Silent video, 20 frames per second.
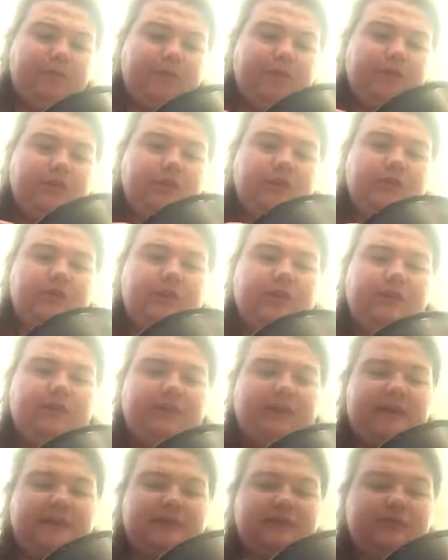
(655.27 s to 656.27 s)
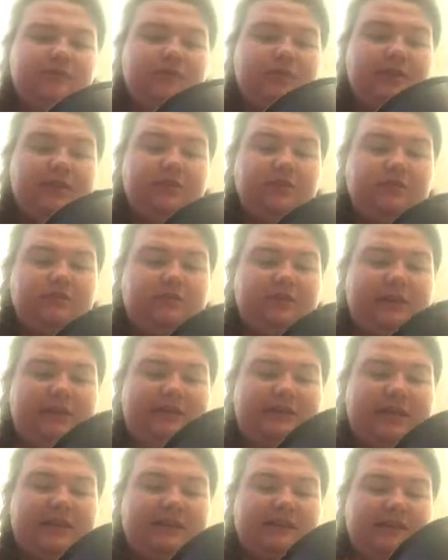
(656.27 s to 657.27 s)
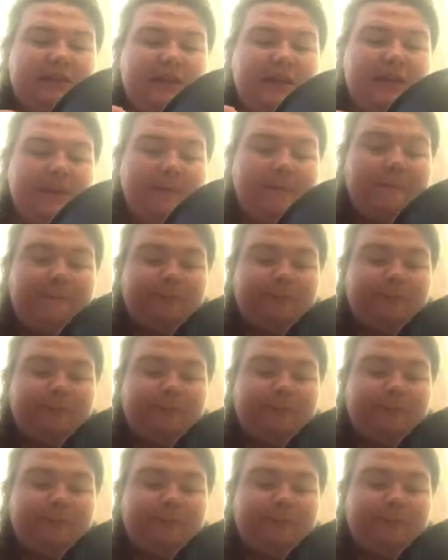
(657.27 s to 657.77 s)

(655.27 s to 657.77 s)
I don't know if that's what it normally tastes like.